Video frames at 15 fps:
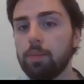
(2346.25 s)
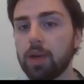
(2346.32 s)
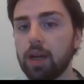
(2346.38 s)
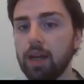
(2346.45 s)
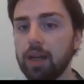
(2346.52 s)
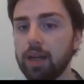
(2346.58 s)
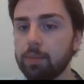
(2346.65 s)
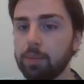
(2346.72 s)

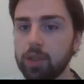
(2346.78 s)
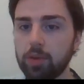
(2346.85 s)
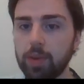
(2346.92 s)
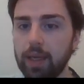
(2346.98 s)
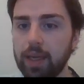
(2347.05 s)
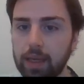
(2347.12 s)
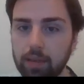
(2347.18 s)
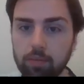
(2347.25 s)
click
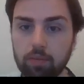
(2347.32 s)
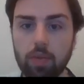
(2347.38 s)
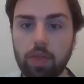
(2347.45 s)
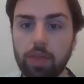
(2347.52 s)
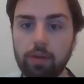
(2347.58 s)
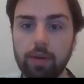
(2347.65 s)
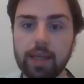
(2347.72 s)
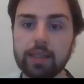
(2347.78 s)
between
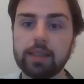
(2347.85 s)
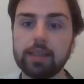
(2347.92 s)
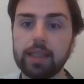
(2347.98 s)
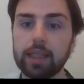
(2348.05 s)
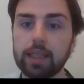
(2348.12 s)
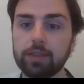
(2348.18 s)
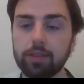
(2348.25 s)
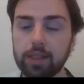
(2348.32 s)
3 and
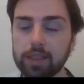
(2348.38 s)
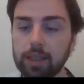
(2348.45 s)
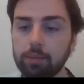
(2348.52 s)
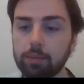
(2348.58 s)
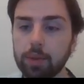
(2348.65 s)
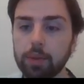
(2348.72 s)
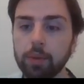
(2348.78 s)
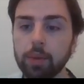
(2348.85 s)
6, for
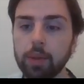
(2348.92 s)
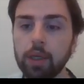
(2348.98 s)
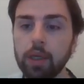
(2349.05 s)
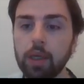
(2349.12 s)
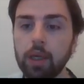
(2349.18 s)
example,